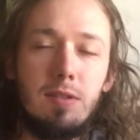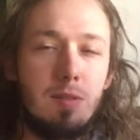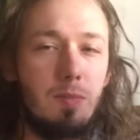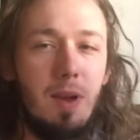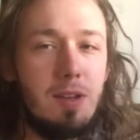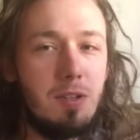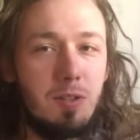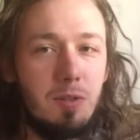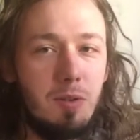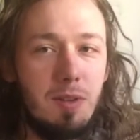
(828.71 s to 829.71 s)
this
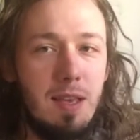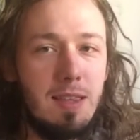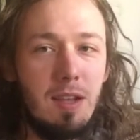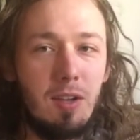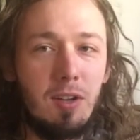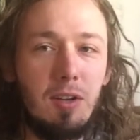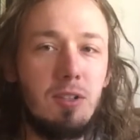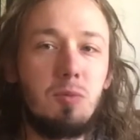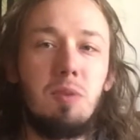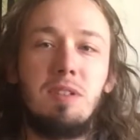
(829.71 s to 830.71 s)
magical thing that
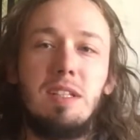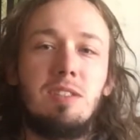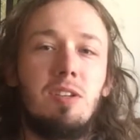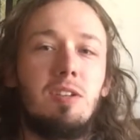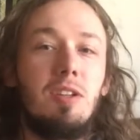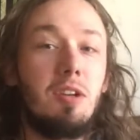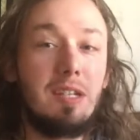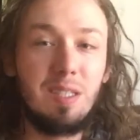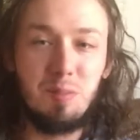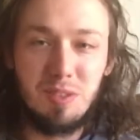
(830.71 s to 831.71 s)
occurs where they start to look
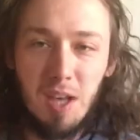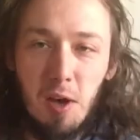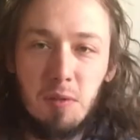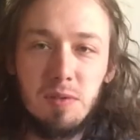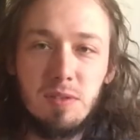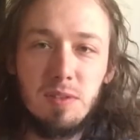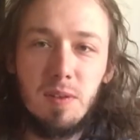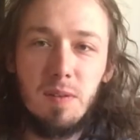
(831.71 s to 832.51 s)
at themselves.